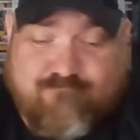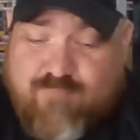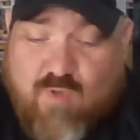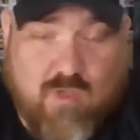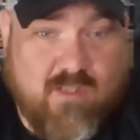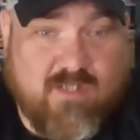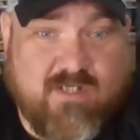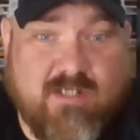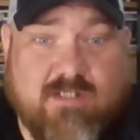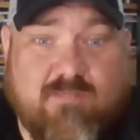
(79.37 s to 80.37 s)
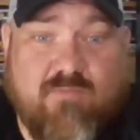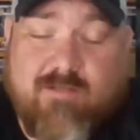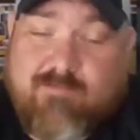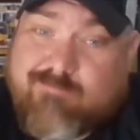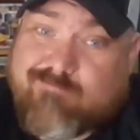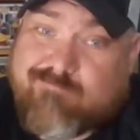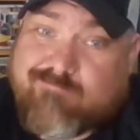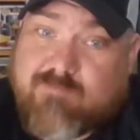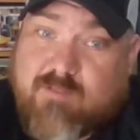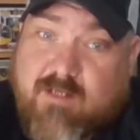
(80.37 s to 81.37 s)
pull all the chases, but
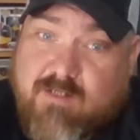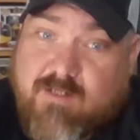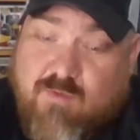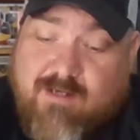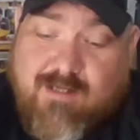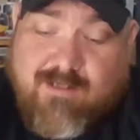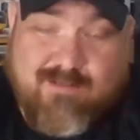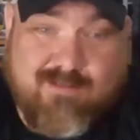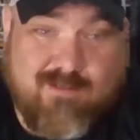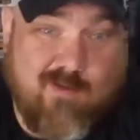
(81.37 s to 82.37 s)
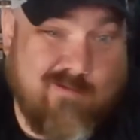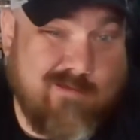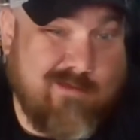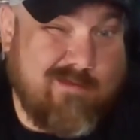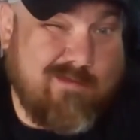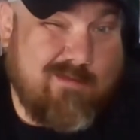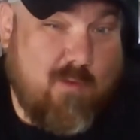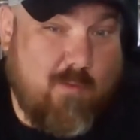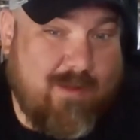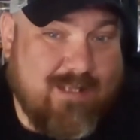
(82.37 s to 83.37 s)
it is what it is. So
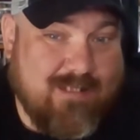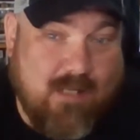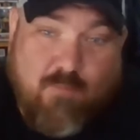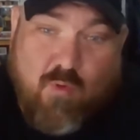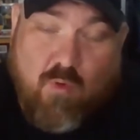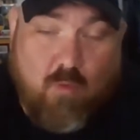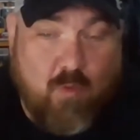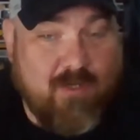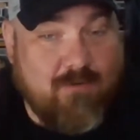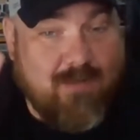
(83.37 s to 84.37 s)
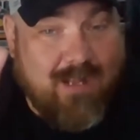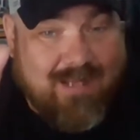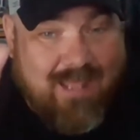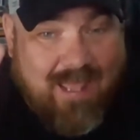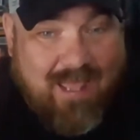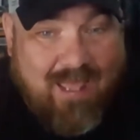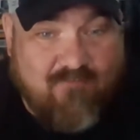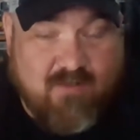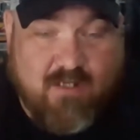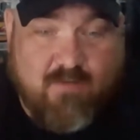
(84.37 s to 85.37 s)
we got Deadpool. We do not
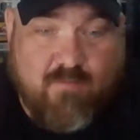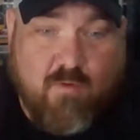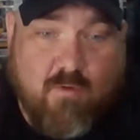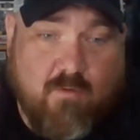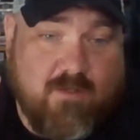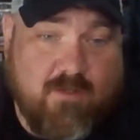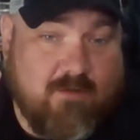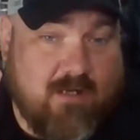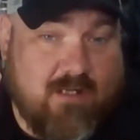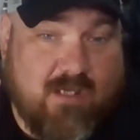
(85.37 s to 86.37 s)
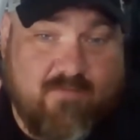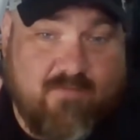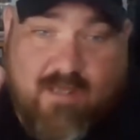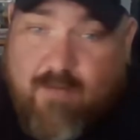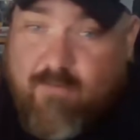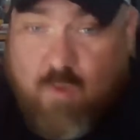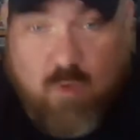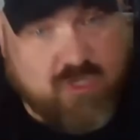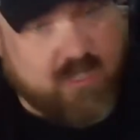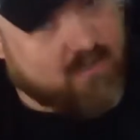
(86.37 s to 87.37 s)
have a Deadpool. We do not have the common
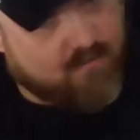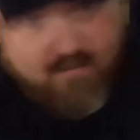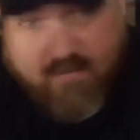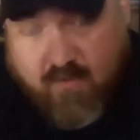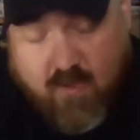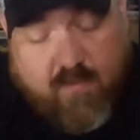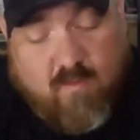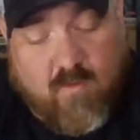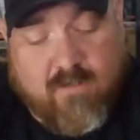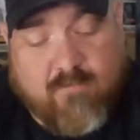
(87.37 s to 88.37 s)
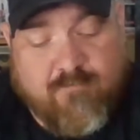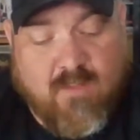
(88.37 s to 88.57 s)
or chase. We've never opened one.